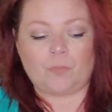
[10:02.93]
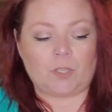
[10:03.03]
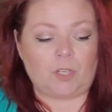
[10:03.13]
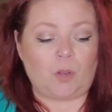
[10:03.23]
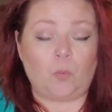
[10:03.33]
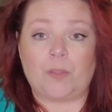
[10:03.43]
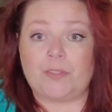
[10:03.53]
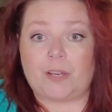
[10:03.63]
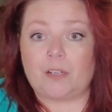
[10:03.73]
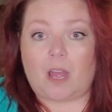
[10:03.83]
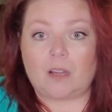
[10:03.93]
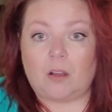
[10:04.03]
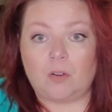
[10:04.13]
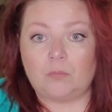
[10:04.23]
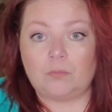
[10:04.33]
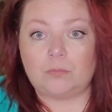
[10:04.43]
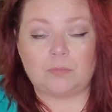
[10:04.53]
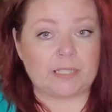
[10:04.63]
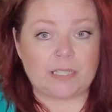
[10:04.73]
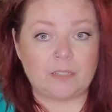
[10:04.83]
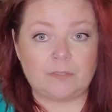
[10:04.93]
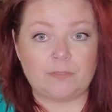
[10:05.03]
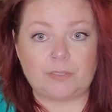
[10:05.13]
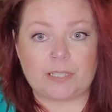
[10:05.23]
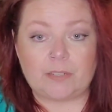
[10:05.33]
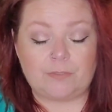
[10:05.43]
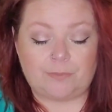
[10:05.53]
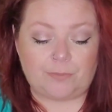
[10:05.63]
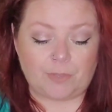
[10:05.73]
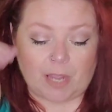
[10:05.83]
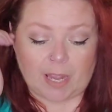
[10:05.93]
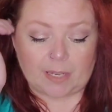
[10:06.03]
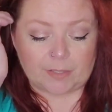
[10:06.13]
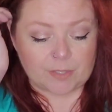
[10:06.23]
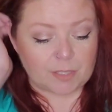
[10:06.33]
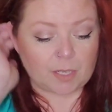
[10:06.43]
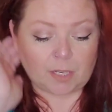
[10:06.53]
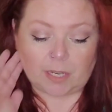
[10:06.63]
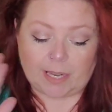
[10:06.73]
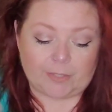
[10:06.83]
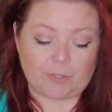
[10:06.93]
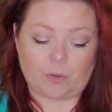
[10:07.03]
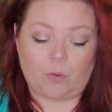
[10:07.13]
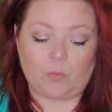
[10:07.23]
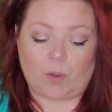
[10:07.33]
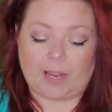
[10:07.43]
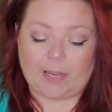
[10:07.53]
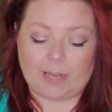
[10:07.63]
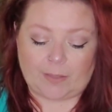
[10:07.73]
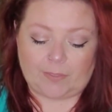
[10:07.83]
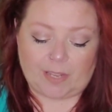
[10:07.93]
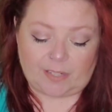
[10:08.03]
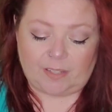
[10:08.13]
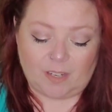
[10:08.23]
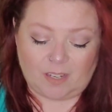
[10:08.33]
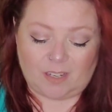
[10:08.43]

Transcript: you know, when they're not home, leave and head your own way, and then